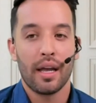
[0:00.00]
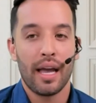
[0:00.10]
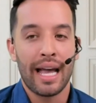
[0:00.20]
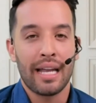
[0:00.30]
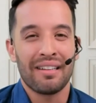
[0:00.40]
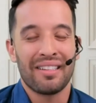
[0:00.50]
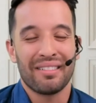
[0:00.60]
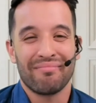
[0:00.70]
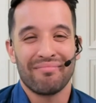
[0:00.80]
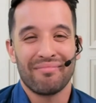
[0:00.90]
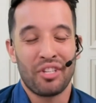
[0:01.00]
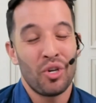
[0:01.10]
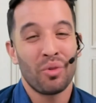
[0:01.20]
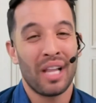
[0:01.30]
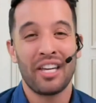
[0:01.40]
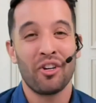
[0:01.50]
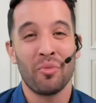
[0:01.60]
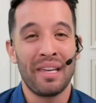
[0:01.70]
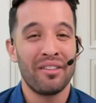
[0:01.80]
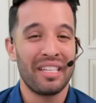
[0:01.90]
and you don't like your
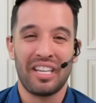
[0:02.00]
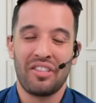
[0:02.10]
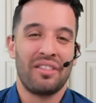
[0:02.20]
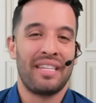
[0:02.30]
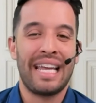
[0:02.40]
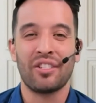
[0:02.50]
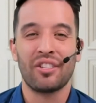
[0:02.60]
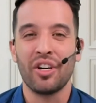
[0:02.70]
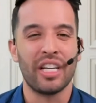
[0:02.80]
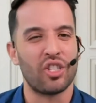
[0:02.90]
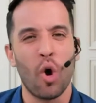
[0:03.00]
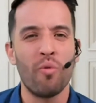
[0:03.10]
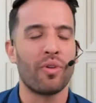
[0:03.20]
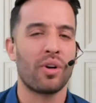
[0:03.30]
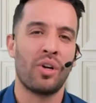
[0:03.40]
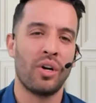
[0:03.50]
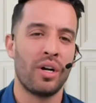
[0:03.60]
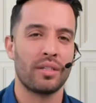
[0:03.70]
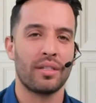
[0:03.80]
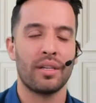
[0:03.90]
meal, it doesn't taste good, it's
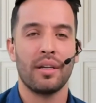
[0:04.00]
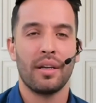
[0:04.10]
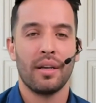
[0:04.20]
overcooked,